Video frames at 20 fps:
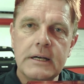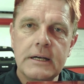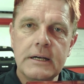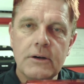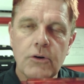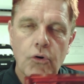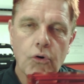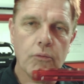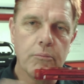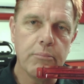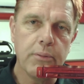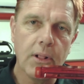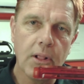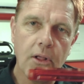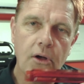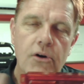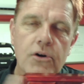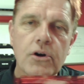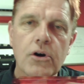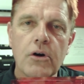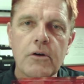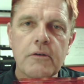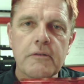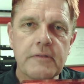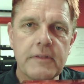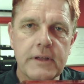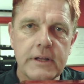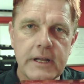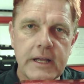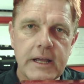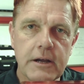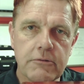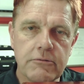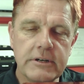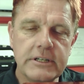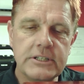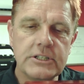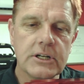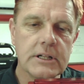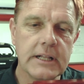or block off the
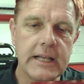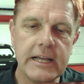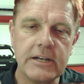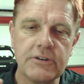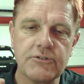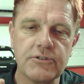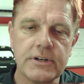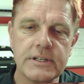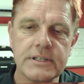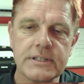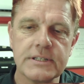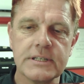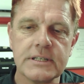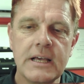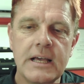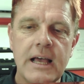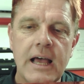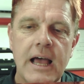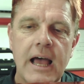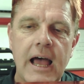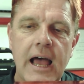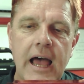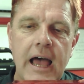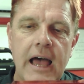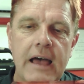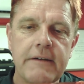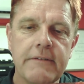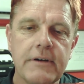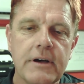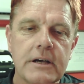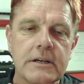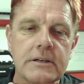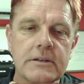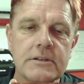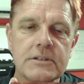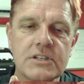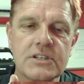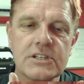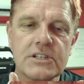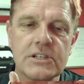original entrance, have a
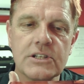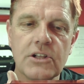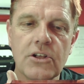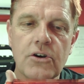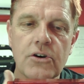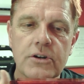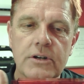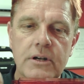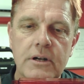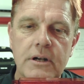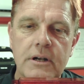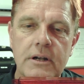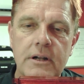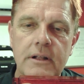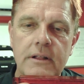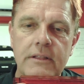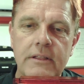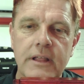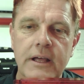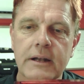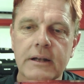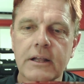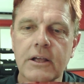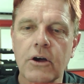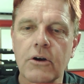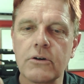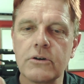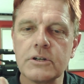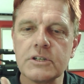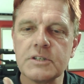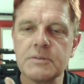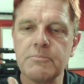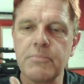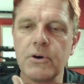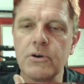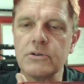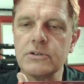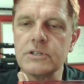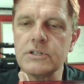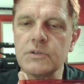slot that
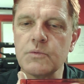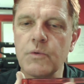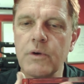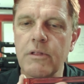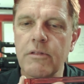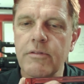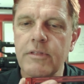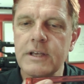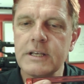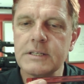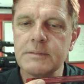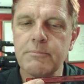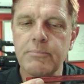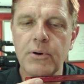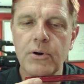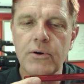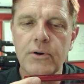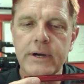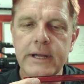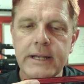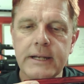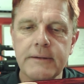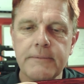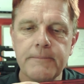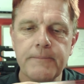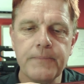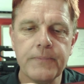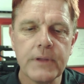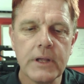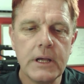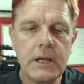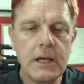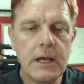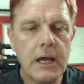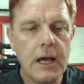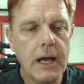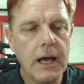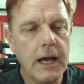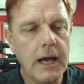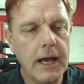corresponds with this point,
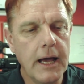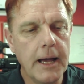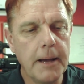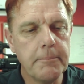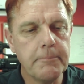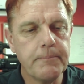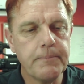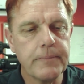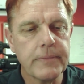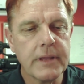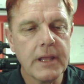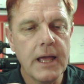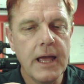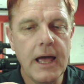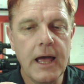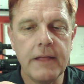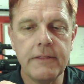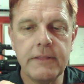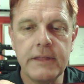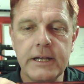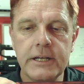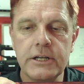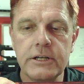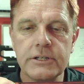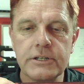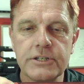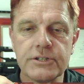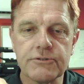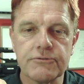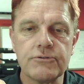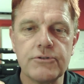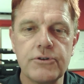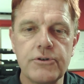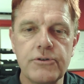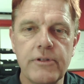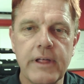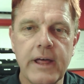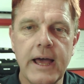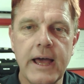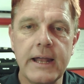and then you screw
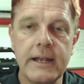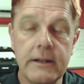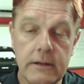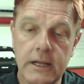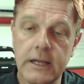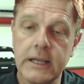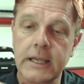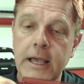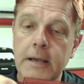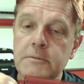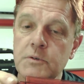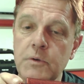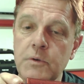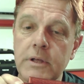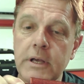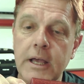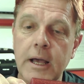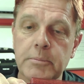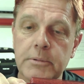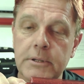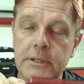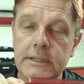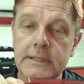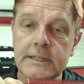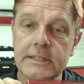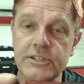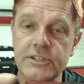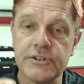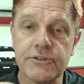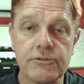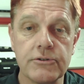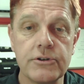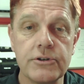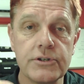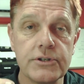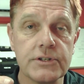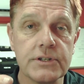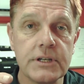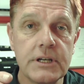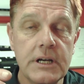that. It comes with a couple of little
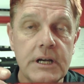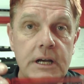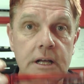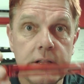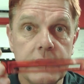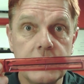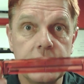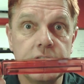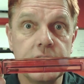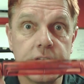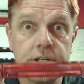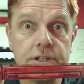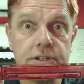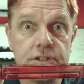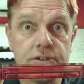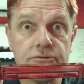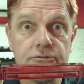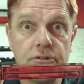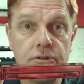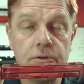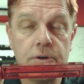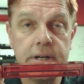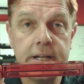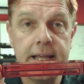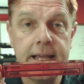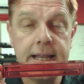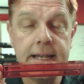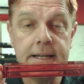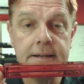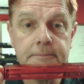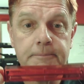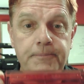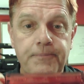screws that you can screw it in,